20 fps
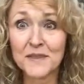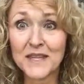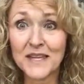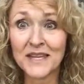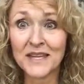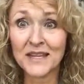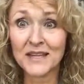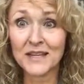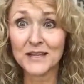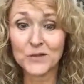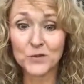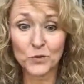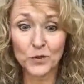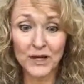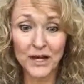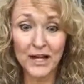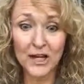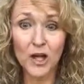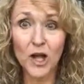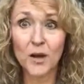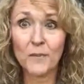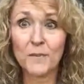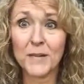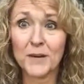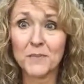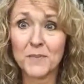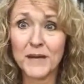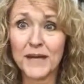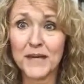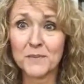thing as when I got
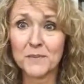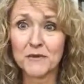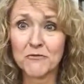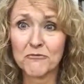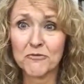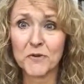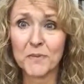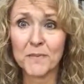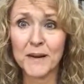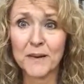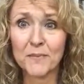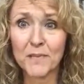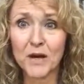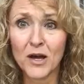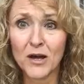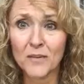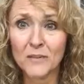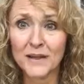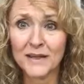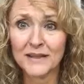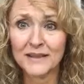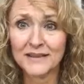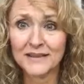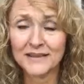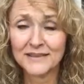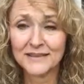my baby from my mama.